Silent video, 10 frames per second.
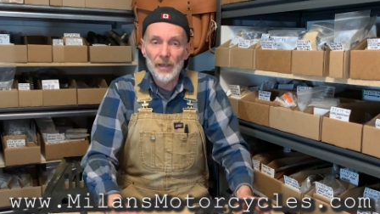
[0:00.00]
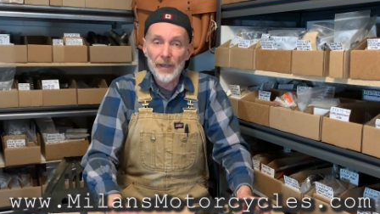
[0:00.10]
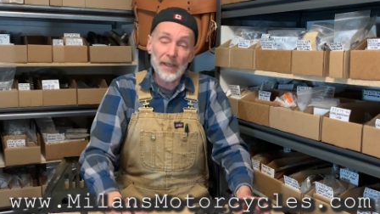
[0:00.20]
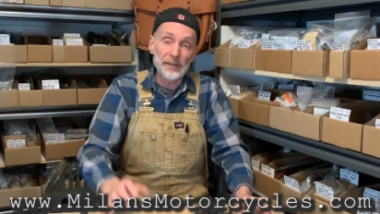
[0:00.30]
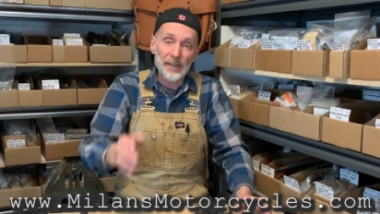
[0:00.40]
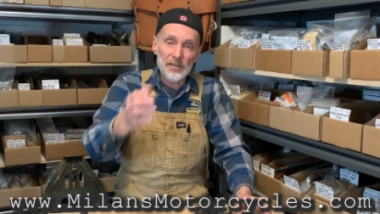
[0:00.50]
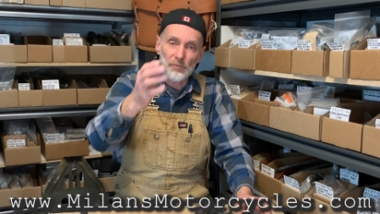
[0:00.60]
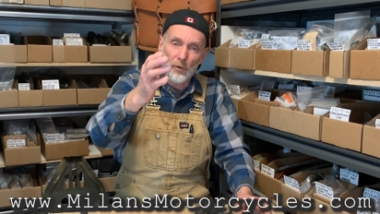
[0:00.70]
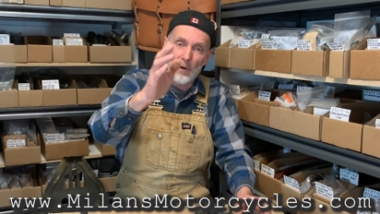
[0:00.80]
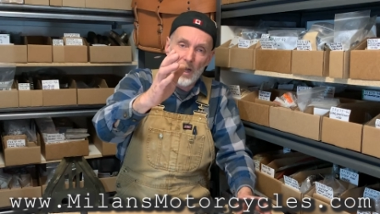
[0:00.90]
Hey, thanks
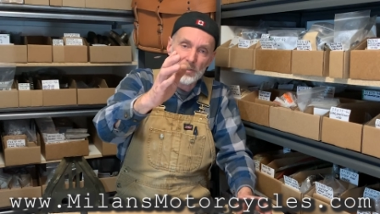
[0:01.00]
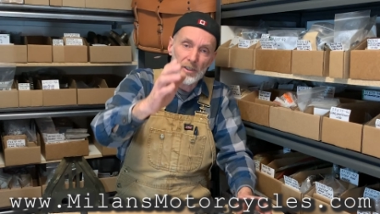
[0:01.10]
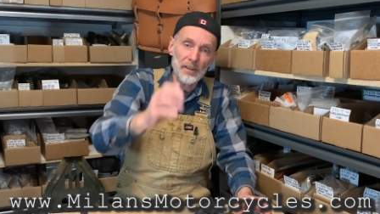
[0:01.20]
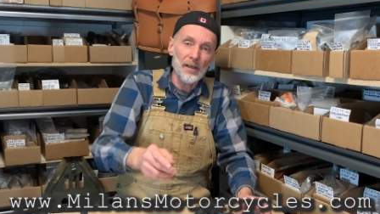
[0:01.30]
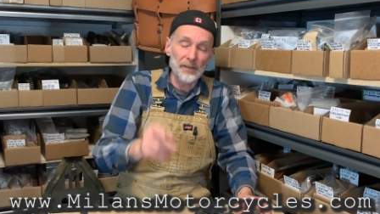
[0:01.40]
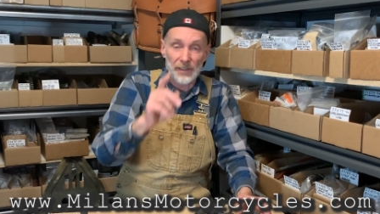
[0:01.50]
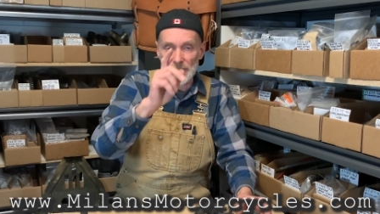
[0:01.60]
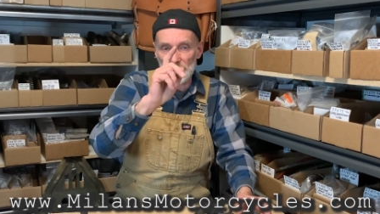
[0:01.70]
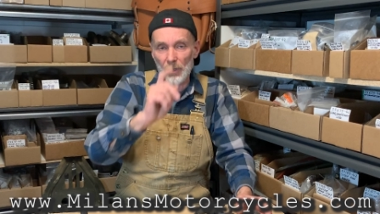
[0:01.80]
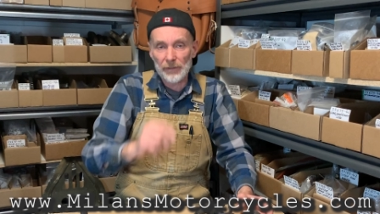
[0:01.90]
for watching. And
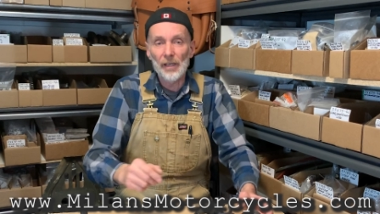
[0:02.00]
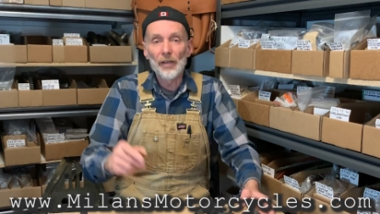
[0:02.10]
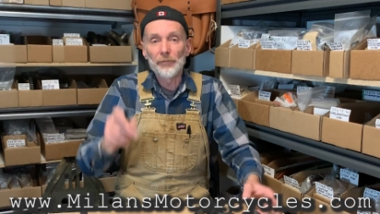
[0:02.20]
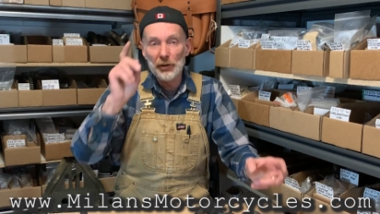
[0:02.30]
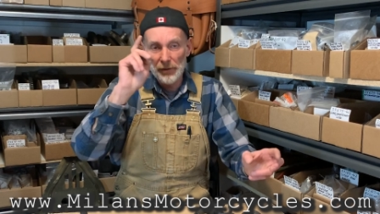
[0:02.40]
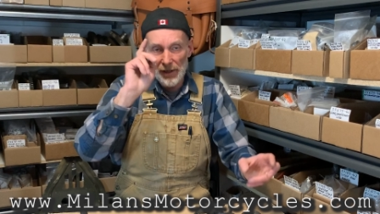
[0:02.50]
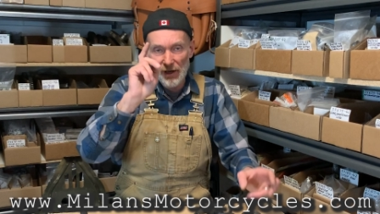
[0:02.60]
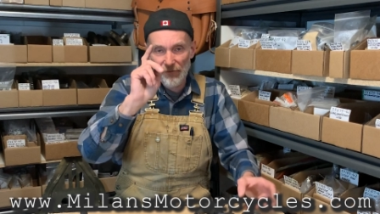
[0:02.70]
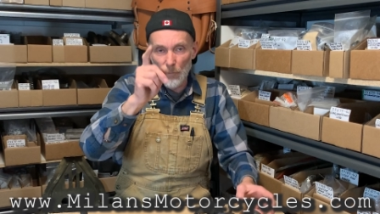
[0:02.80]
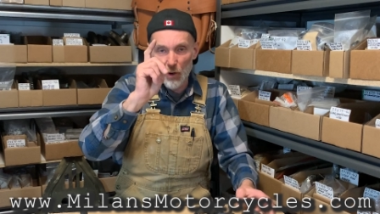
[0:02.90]
guess what? We're going to
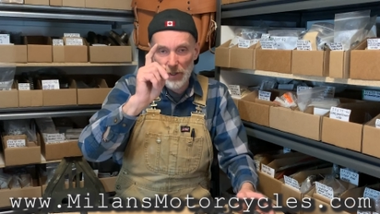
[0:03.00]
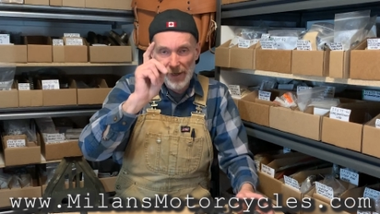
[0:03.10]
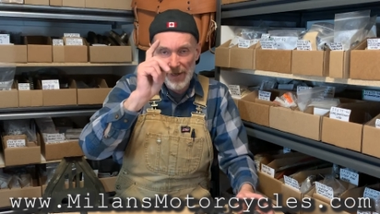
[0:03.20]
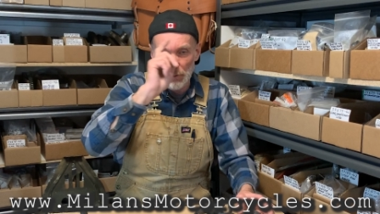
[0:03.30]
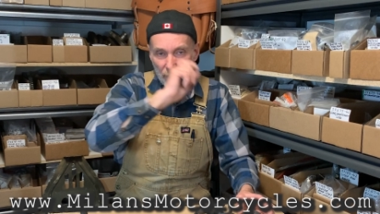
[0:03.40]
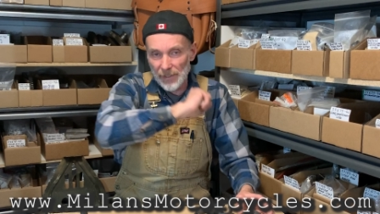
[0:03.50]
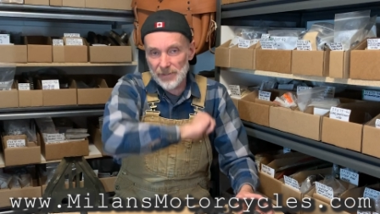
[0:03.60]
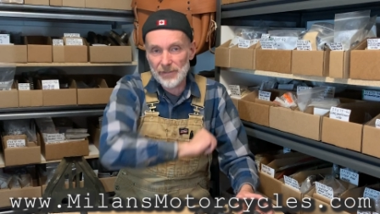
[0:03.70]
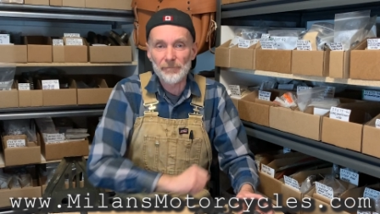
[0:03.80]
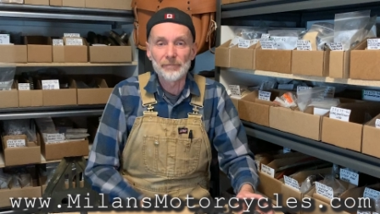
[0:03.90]
have more
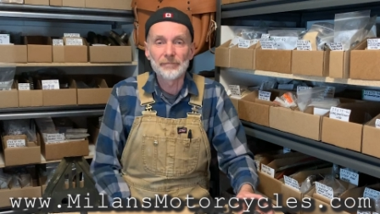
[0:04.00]
NOS.